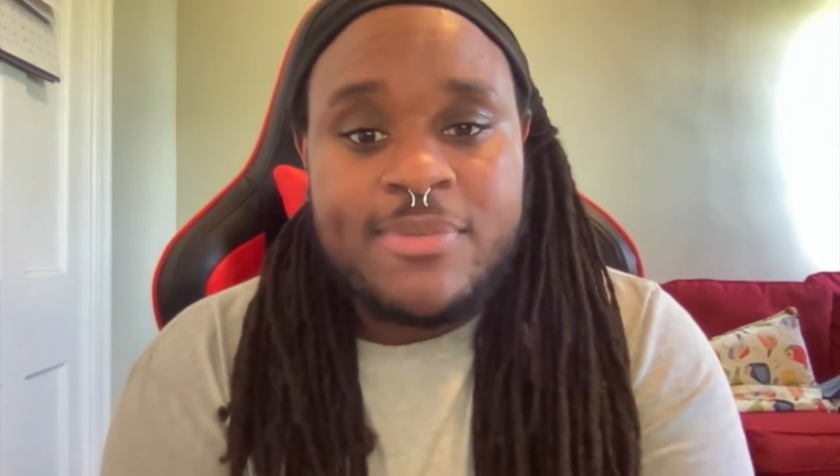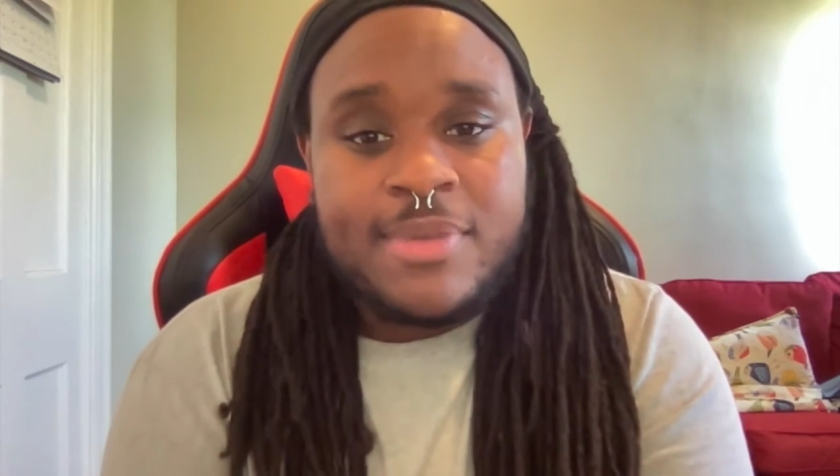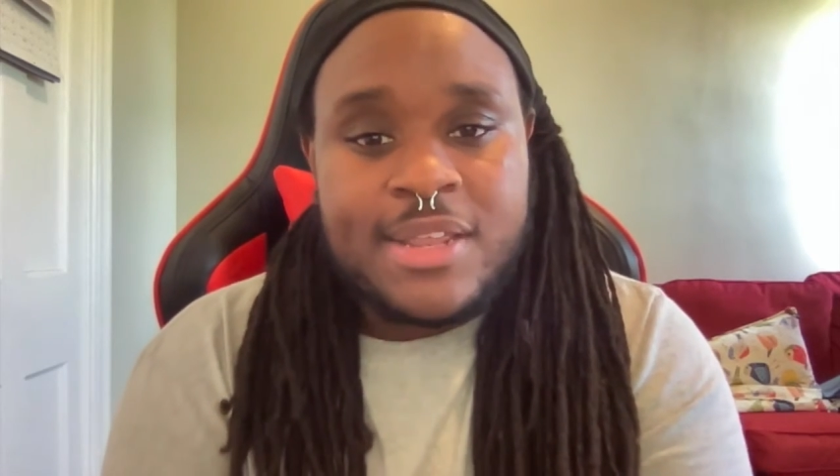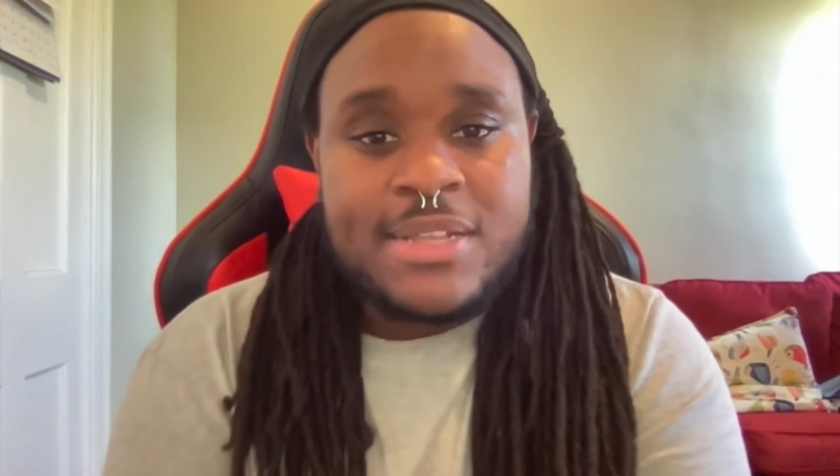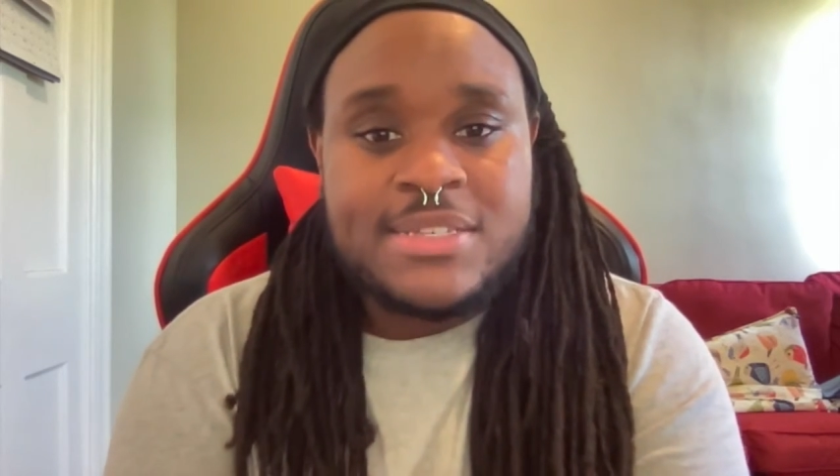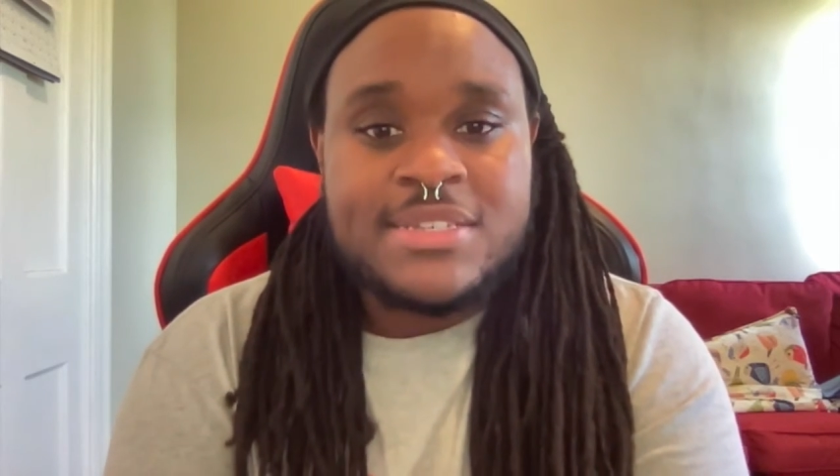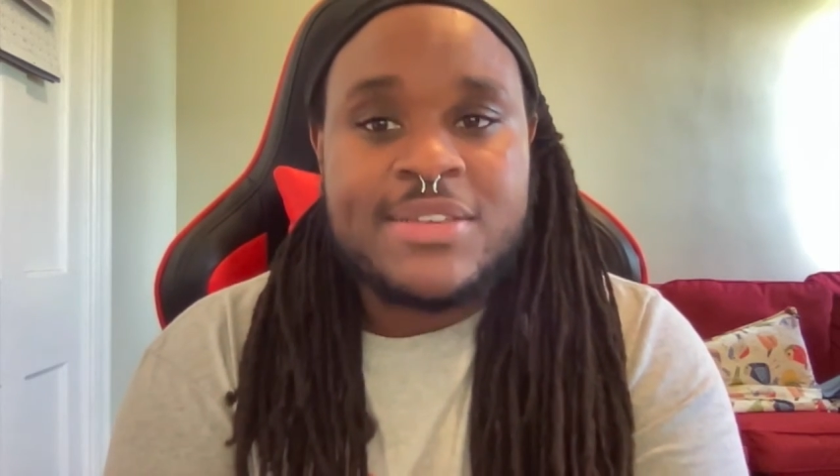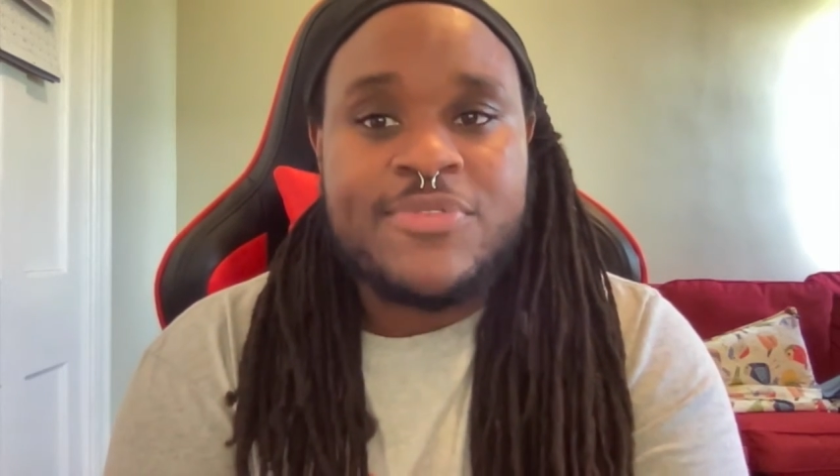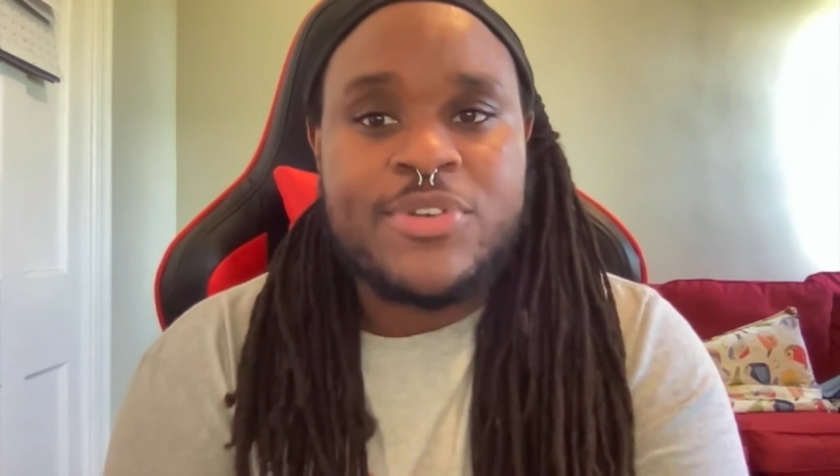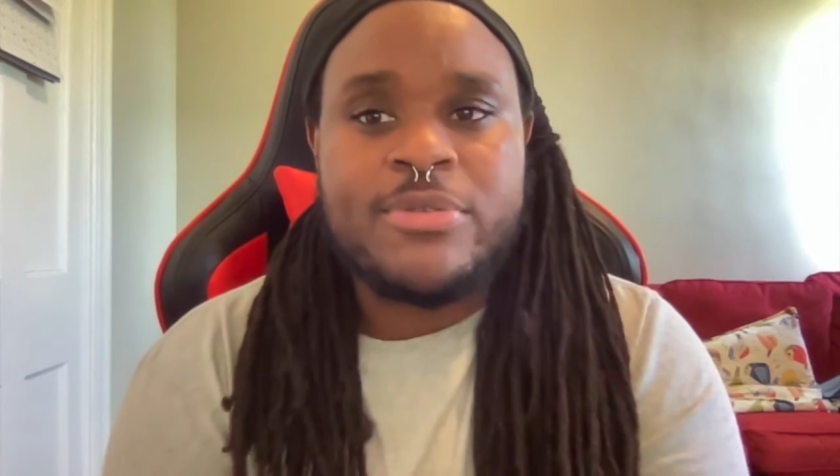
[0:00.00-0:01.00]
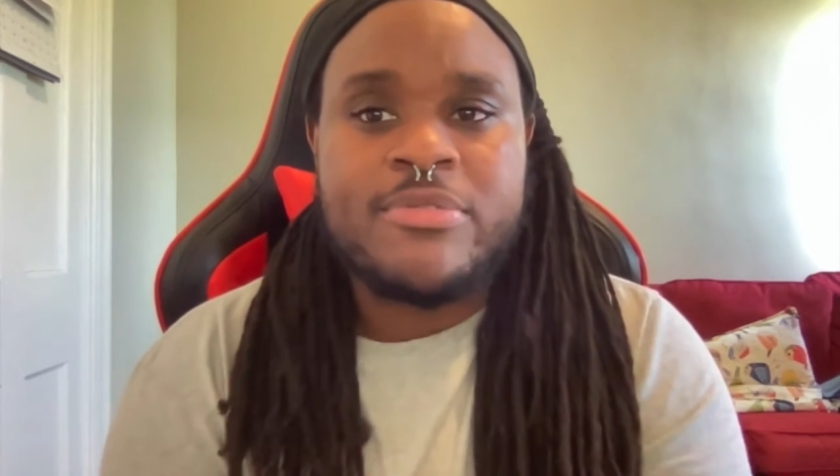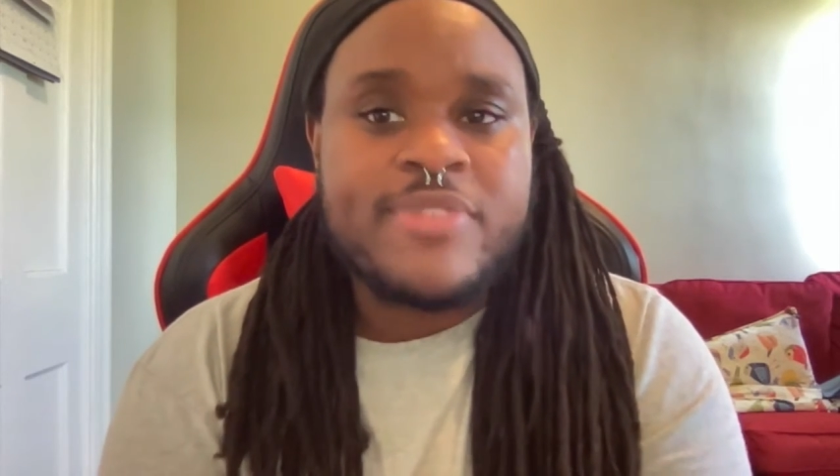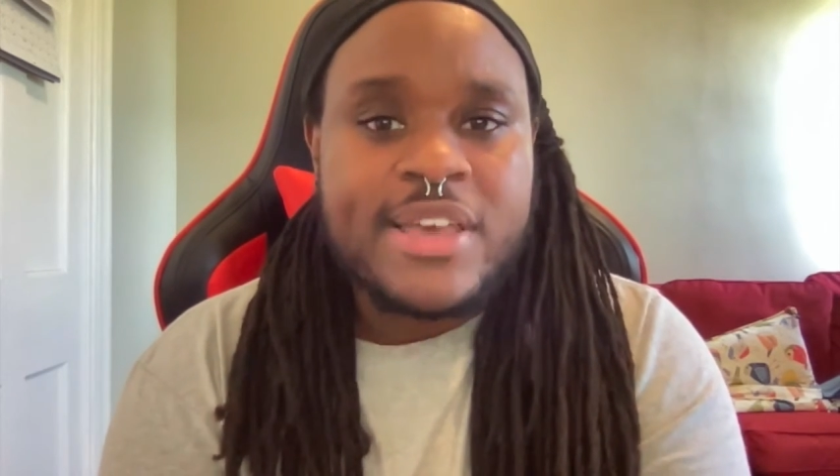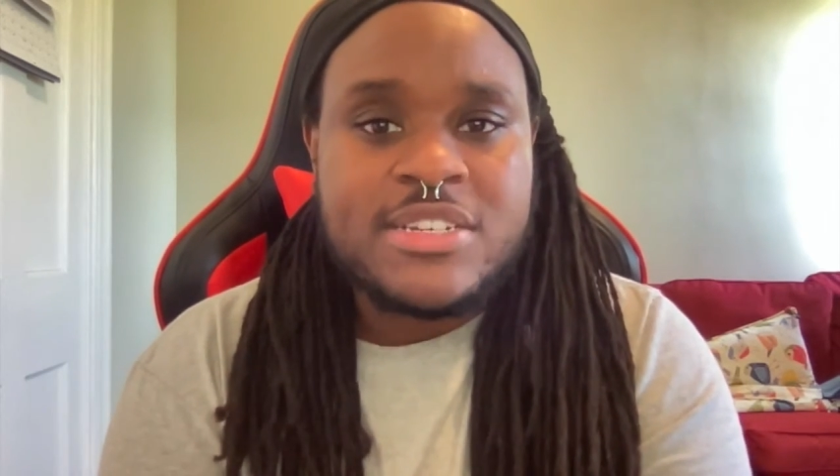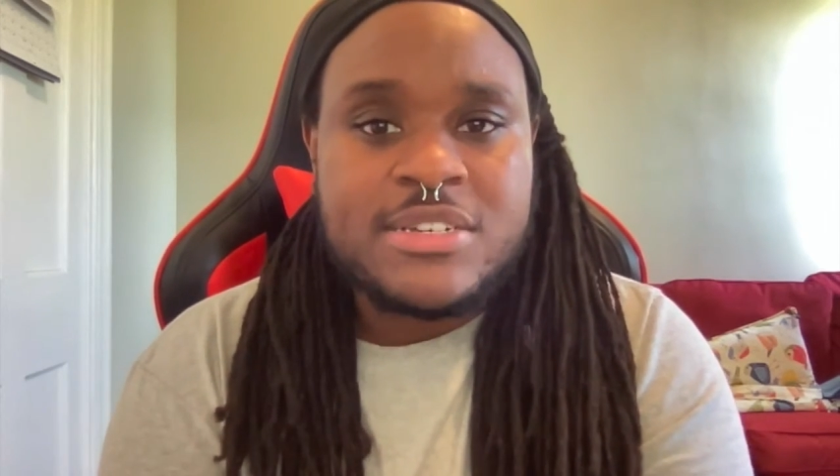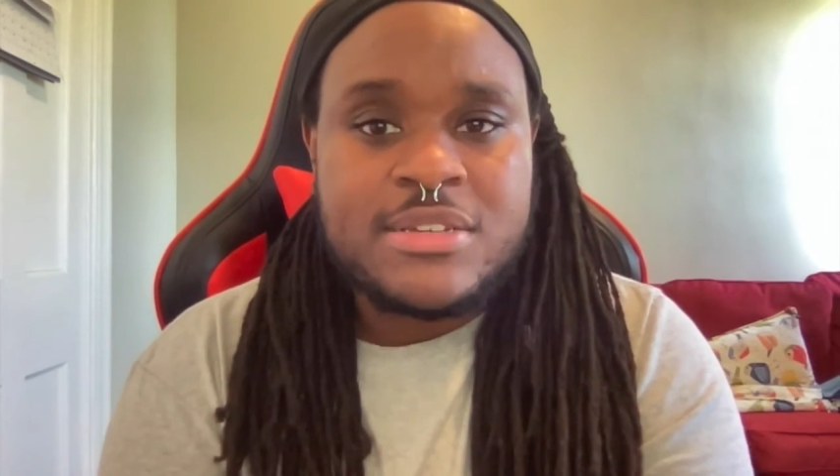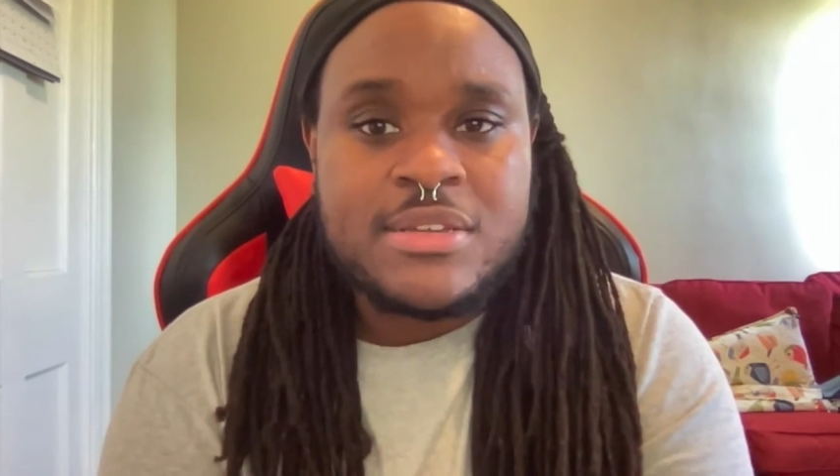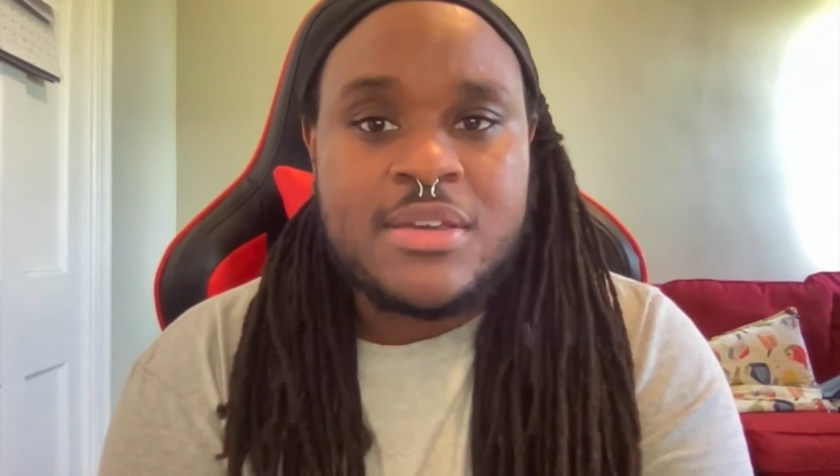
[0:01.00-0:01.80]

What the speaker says: minutes for your reflection.